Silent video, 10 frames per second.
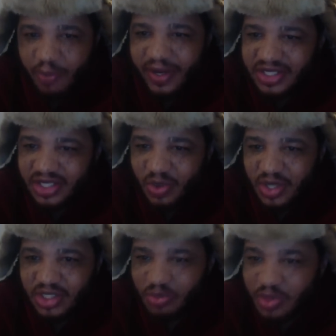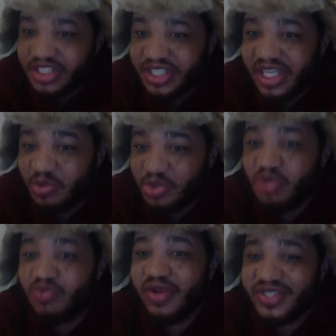But here's the question What team would
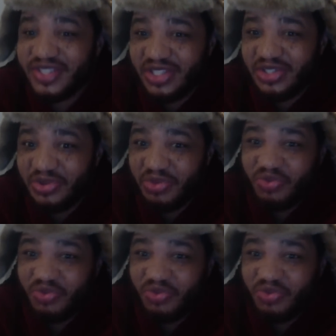you rather see do it?